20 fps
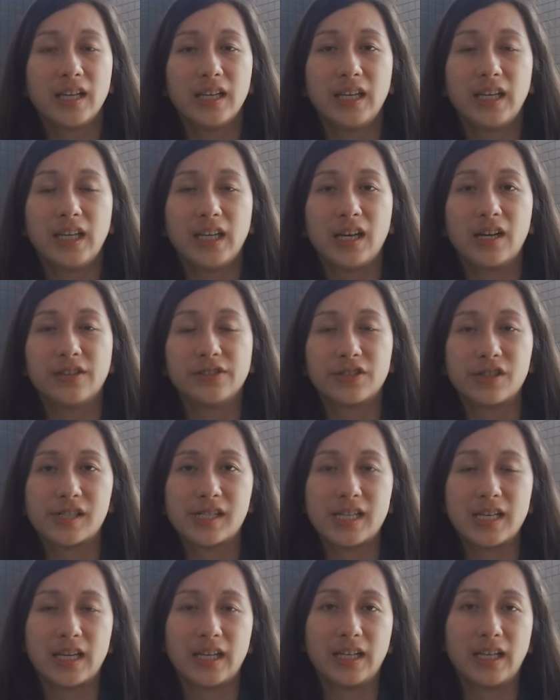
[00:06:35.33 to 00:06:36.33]
in
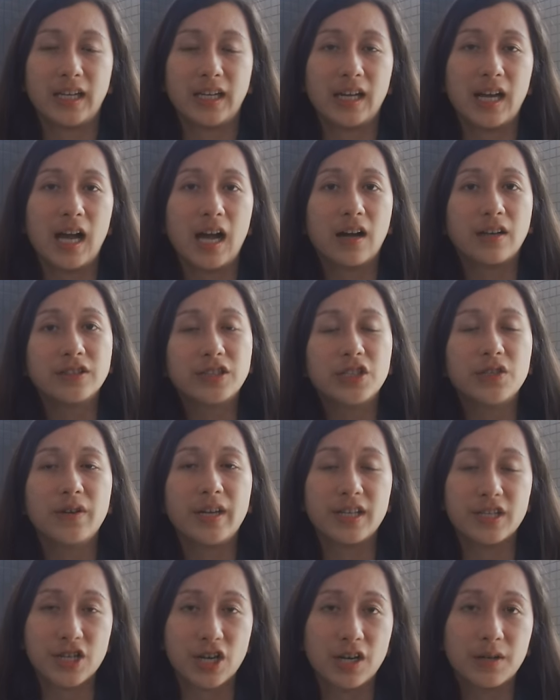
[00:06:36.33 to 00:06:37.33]
understanding how do you
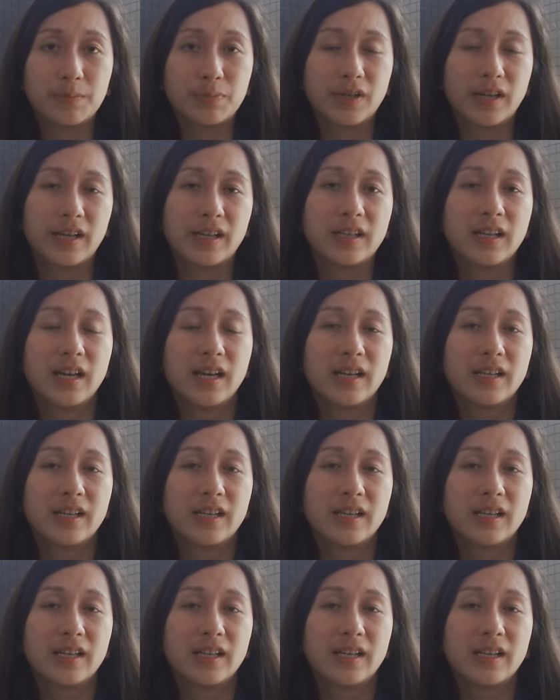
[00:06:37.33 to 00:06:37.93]
interpret